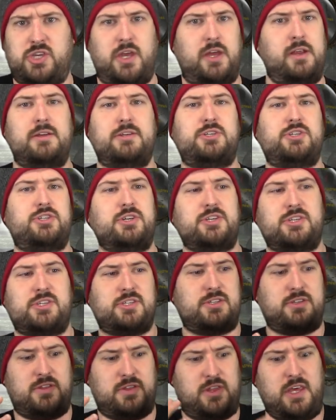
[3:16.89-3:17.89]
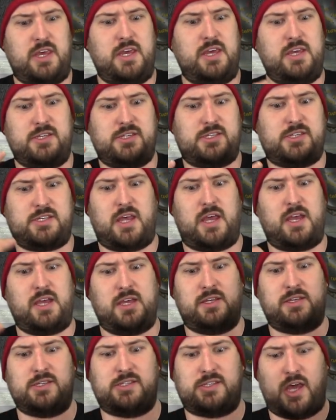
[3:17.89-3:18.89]
and it's just these
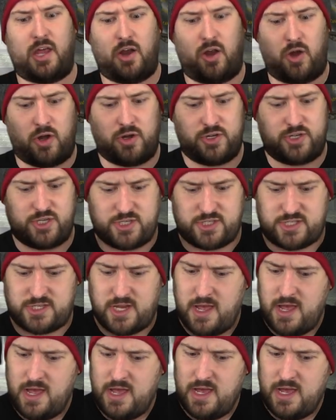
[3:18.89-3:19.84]
things that are just